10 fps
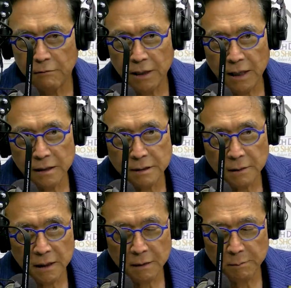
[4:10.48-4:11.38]
the way, as
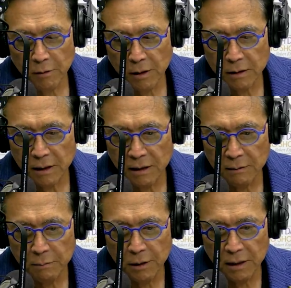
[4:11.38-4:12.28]
you know, Bert, uh,
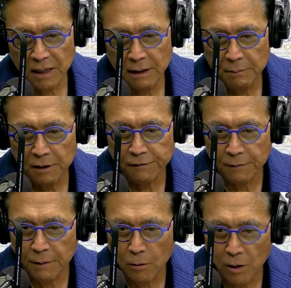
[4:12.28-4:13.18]
Bert and I are both
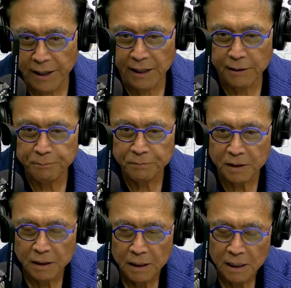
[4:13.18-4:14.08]
from Hawaii
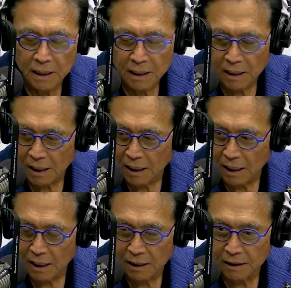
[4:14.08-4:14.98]

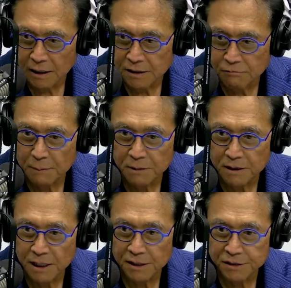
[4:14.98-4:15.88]
and his
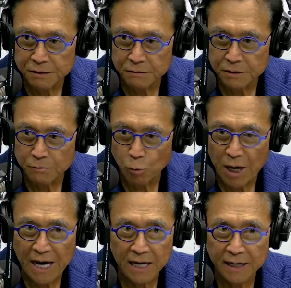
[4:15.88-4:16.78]
reputation was
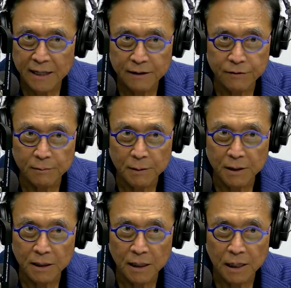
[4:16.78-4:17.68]
way ahead of him. I
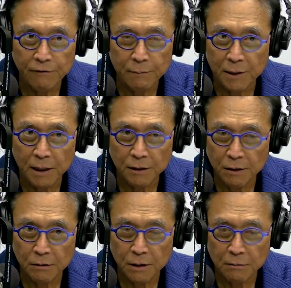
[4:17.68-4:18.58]
mean, everybody
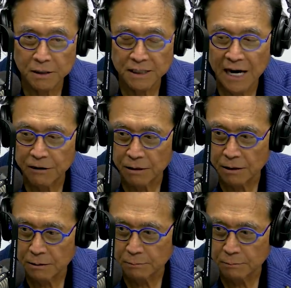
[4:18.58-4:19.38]
knew he was accurate.